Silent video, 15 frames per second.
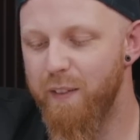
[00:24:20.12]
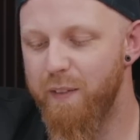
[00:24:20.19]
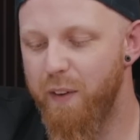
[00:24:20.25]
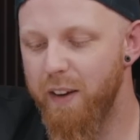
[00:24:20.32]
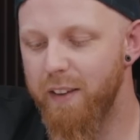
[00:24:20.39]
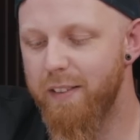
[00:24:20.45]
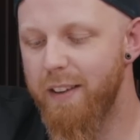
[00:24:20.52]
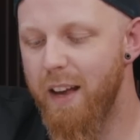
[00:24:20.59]

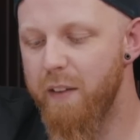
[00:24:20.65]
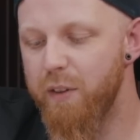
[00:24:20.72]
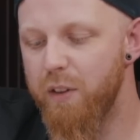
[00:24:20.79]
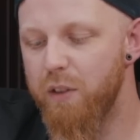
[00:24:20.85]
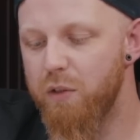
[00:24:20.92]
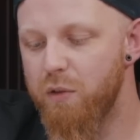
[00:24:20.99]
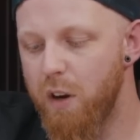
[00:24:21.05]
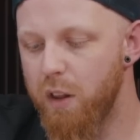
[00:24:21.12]
Fight
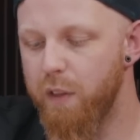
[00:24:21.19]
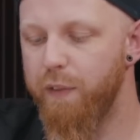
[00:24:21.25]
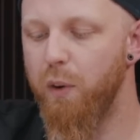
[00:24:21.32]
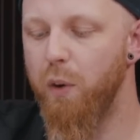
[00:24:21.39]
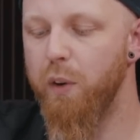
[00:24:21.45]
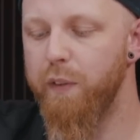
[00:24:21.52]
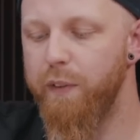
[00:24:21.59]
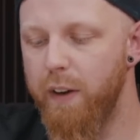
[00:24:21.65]
7, Strength
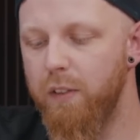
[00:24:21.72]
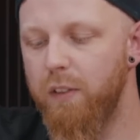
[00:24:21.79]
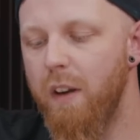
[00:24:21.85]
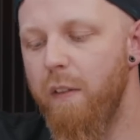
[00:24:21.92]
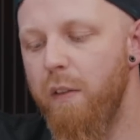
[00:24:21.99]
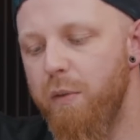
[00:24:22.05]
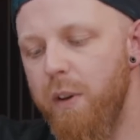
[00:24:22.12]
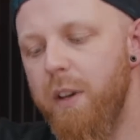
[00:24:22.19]
4, Defense
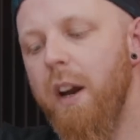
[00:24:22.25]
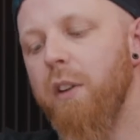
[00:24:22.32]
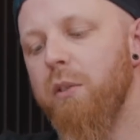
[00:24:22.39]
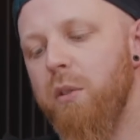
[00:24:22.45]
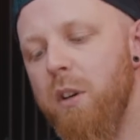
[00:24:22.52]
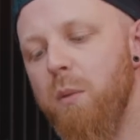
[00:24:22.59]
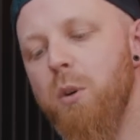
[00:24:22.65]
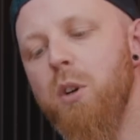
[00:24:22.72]
7, 3 attacks,
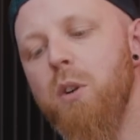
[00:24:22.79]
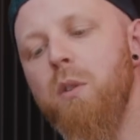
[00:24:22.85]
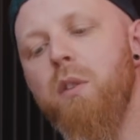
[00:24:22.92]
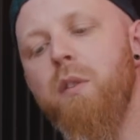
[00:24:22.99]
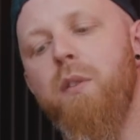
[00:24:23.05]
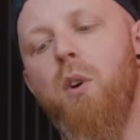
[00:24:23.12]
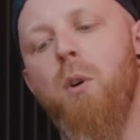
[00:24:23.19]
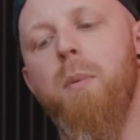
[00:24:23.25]
3
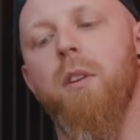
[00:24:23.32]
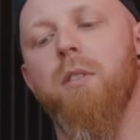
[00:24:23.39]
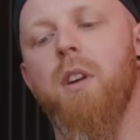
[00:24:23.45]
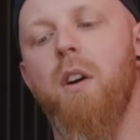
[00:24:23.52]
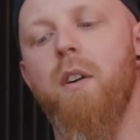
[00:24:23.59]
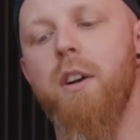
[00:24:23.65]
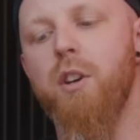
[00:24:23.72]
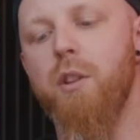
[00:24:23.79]
wounds, 4 plus
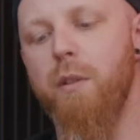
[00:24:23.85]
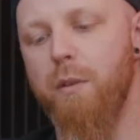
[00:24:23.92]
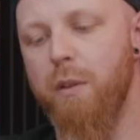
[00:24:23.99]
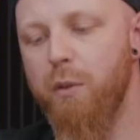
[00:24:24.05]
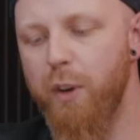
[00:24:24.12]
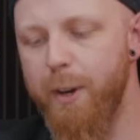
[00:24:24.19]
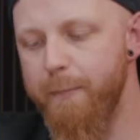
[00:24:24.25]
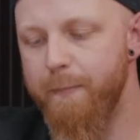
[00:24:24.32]
Courage, 3,
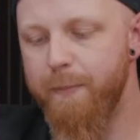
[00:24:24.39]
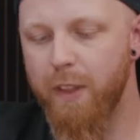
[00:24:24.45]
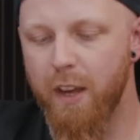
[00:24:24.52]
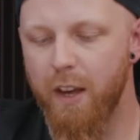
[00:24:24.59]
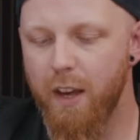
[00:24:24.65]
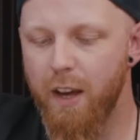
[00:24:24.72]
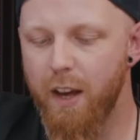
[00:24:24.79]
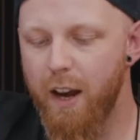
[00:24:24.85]
3, 3.
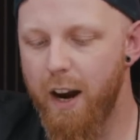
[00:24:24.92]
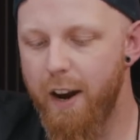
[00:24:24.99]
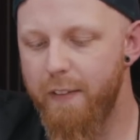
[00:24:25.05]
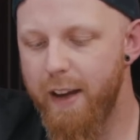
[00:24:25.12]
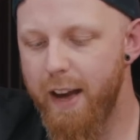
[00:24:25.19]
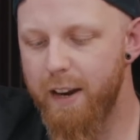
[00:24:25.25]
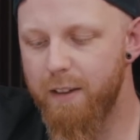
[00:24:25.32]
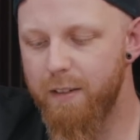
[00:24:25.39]

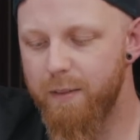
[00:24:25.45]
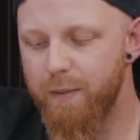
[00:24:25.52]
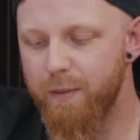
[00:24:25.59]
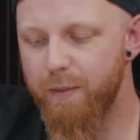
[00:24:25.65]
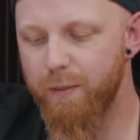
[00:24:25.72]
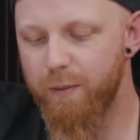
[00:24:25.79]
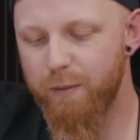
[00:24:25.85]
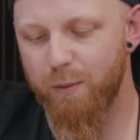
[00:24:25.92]
And then
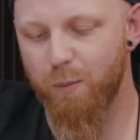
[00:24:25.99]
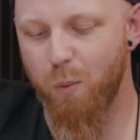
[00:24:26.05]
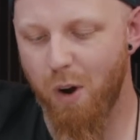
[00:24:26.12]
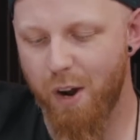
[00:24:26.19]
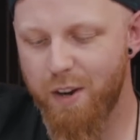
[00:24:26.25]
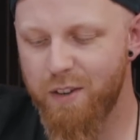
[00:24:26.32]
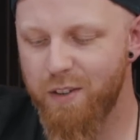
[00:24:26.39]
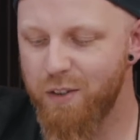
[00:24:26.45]

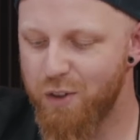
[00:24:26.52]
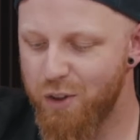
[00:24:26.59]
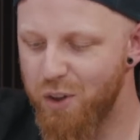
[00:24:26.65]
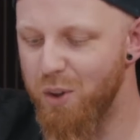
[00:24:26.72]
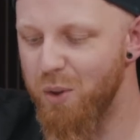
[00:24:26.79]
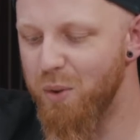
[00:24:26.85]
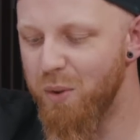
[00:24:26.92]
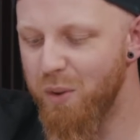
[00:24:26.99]
1,
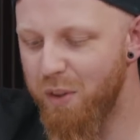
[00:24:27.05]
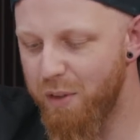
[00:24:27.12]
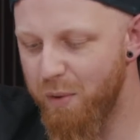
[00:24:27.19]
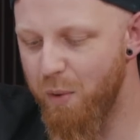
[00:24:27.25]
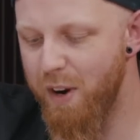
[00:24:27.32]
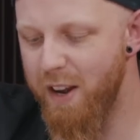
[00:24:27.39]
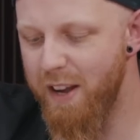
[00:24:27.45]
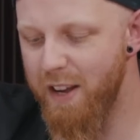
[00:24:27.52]
2,
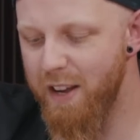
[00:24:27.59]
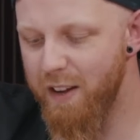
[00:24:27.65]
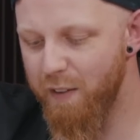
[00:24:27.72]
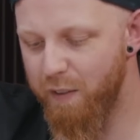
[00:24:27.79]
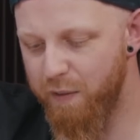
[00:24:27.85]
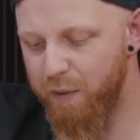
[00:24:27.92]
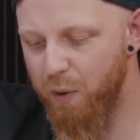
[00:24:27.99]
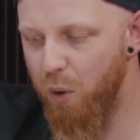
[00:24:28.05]
3,
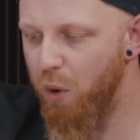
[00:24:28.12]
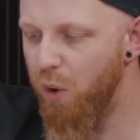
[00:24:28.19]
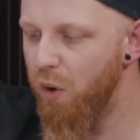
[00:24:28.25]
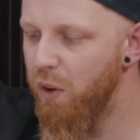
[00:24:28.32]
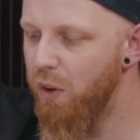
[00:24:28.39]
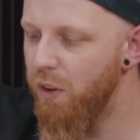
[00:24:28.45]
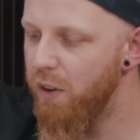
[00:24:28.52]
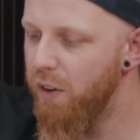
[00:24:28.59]

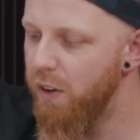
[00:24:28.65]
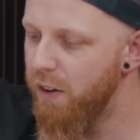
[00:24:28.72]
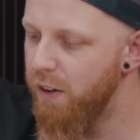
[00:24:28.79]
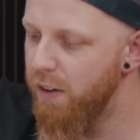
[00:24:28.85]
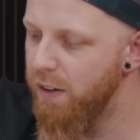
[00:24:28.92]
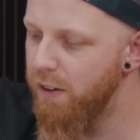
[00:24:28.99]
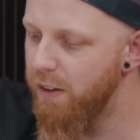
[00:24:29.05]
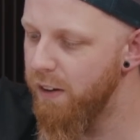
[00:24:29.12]
4,
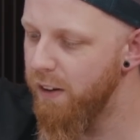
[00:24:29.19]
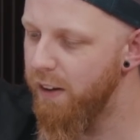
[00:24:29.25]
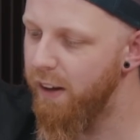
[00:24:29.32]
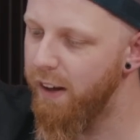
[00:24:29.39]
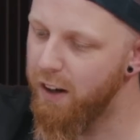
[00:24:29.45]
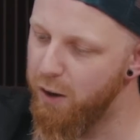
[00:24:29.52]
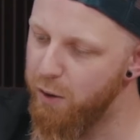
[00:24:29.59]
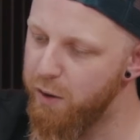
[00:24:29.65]

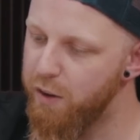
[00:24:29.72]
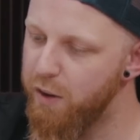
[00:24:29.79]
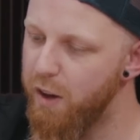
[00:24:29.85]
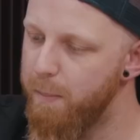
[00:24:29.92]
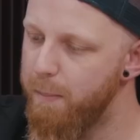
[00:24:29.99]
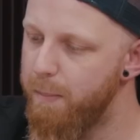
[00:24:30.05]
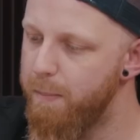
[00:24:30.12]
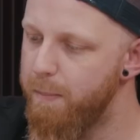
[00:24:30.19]
including
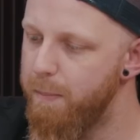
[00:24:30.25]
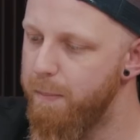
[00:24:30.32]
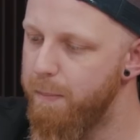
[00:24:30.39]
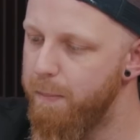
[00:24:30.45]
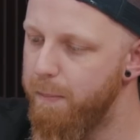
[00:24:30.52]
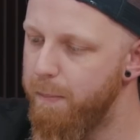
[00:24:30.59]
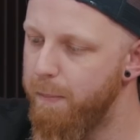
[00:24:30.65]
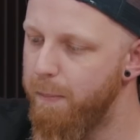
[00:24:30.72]
the
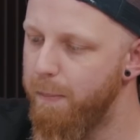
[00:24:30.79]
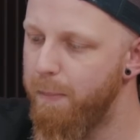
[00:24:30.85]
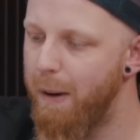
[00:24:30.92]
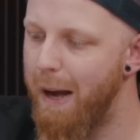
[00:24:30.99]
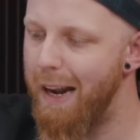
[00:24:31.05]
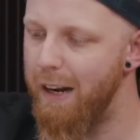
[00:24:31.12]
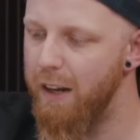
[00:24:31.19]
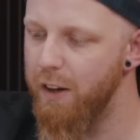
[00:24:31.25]

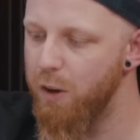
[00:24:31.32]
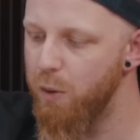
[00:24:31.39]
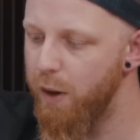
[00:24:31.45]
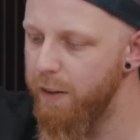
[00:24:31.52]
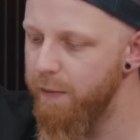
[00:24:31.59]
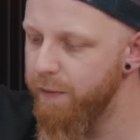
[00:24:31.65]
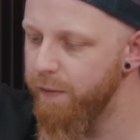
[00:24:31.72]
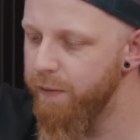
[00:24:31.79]

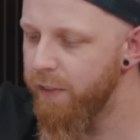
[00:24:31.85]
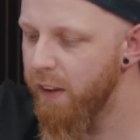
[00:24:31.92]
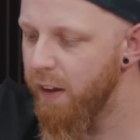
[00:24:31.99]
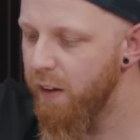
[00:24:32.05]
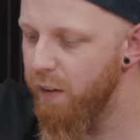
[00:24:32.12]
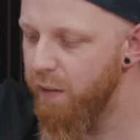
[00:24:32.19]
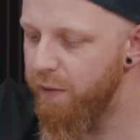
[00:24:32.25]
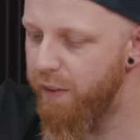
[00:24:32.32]
Palanquin,
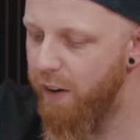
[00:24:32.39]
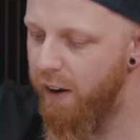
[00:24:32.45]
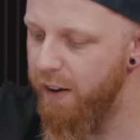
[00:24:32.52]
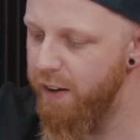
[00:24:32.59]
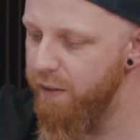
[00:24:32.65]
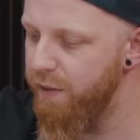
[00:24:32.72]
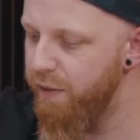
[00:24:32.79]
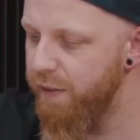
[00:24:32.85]

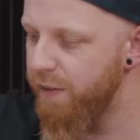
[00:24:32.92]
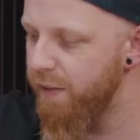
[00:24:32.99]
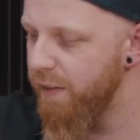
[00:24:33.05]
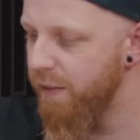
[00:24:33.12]
5,